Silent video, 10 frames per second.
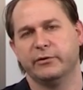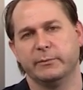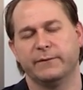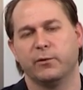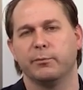
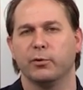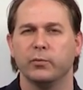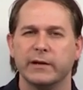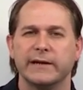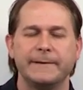doing before, but
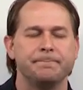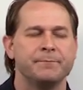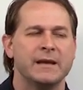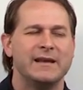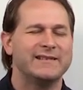really
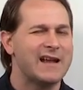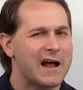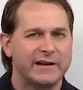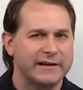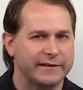it's
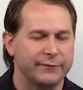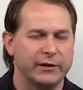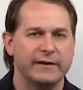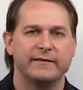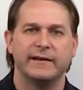not any
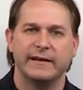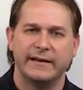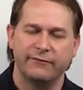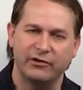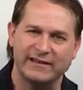different. It's the,
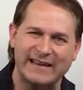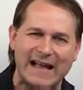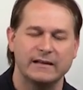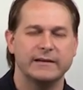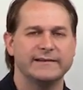it gives you
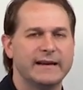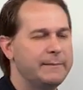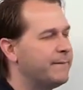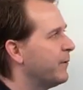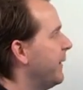exactly the
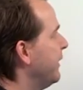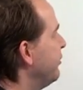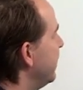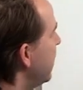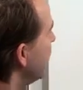same information,